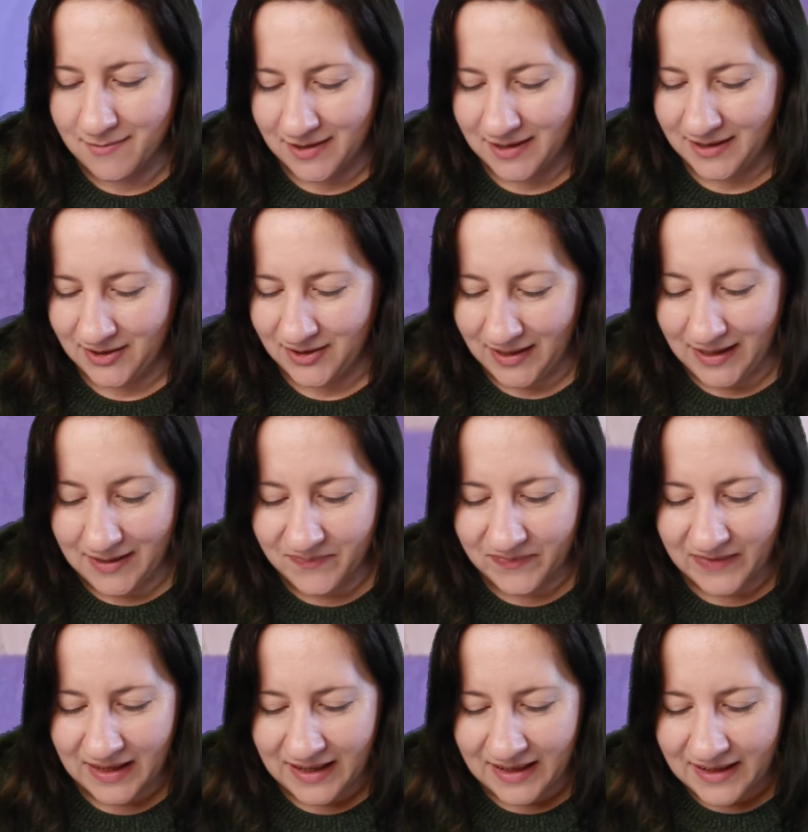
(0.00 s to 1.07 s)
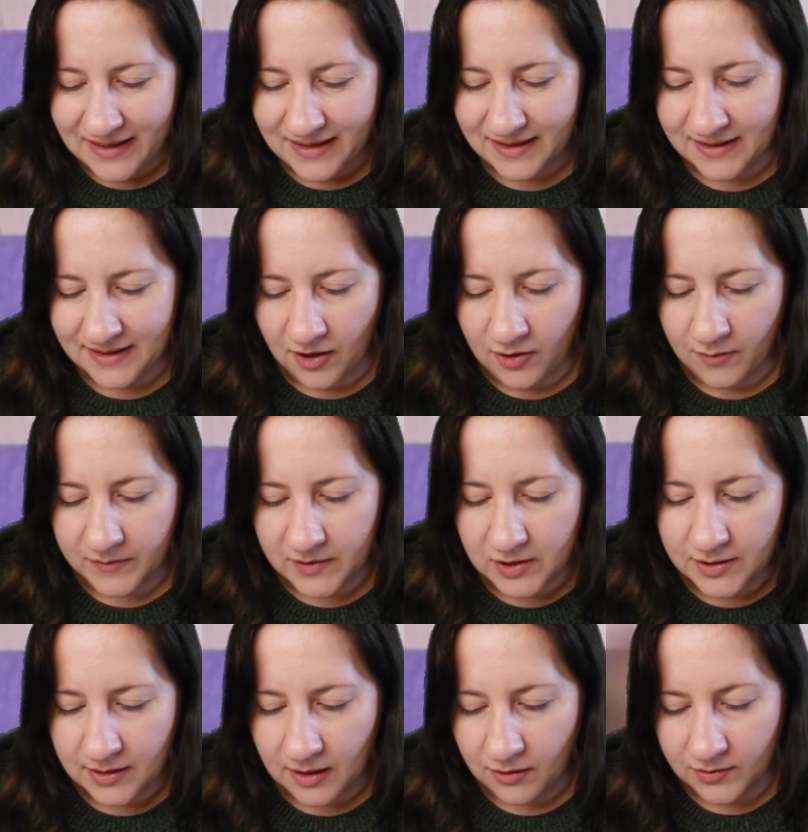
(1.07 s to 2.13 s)
want to do that. So I'm
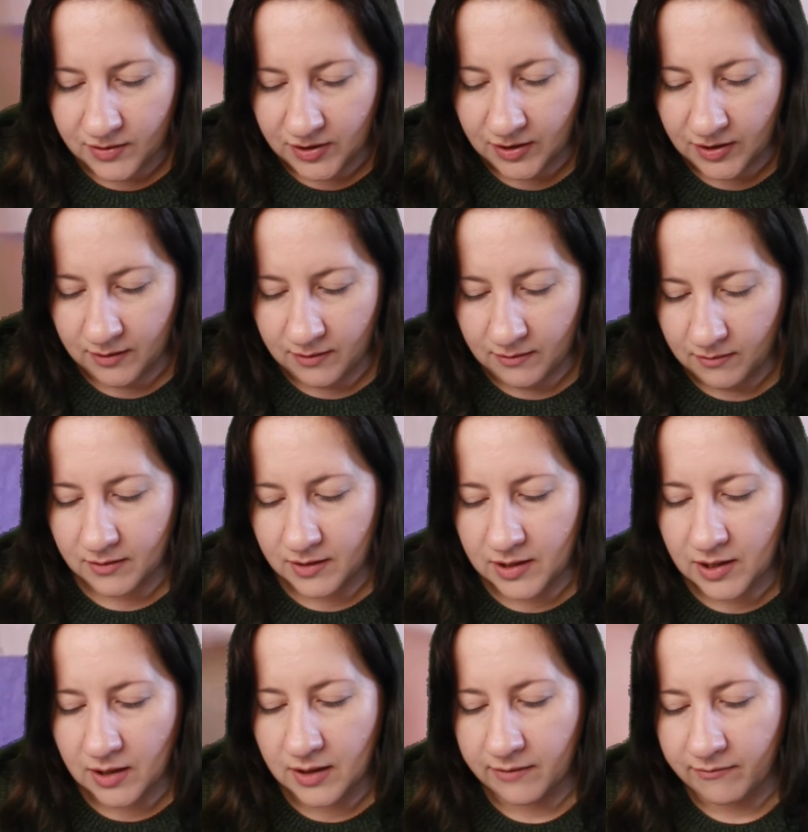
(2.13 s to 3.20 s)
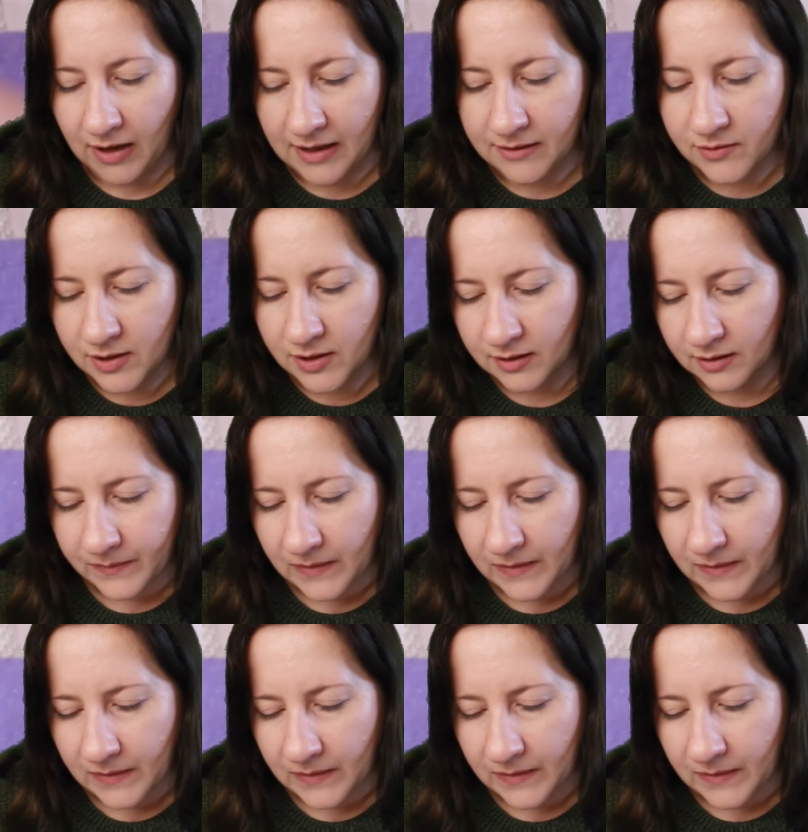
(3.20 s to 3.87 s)
just going to turn it round.